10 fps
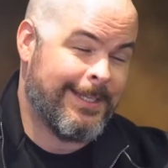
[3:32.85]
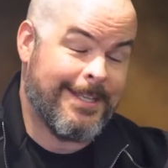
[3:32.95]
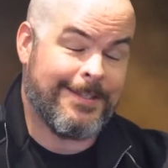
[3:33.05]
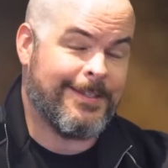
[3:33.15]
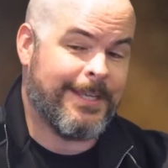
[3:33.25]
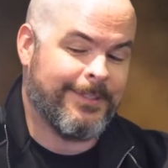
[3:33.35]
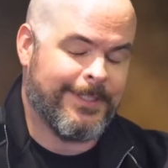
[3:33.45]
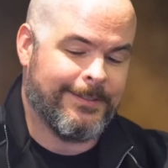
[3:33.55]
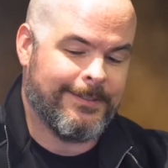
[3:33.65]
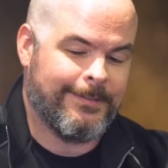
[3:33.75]
It's a good example
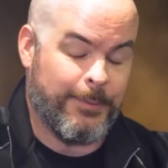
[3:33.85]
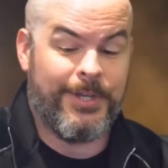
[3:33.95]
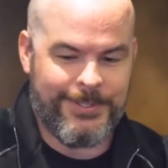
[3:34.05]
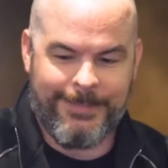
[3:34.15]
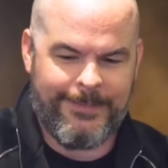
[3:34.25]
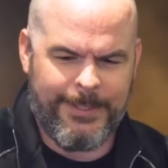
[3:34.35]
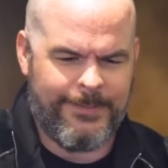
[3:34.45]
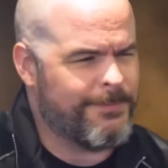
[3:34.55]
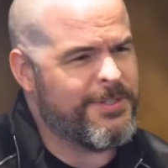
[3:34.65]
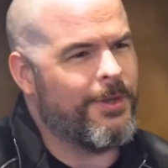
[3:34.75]
of strangely, in my family,
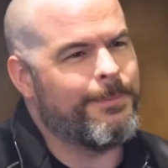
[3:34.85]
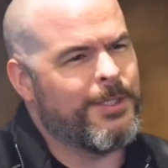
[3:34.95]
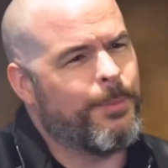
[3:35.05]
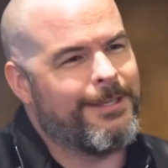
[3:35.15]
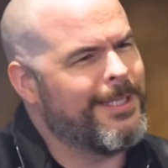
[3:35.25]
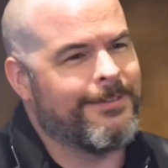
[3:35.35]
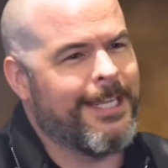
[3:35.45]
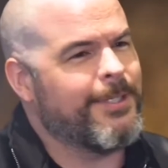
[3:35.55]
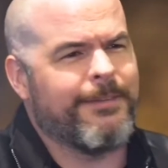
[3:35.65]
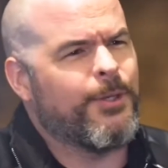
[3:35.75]
for some reason, all the men go by their middle
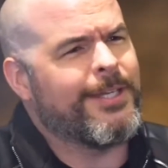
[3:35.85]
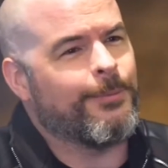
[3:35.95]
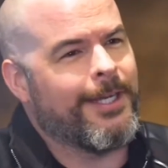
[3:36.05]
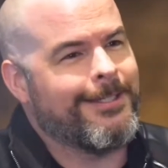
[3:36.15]
name, and I have no idea why.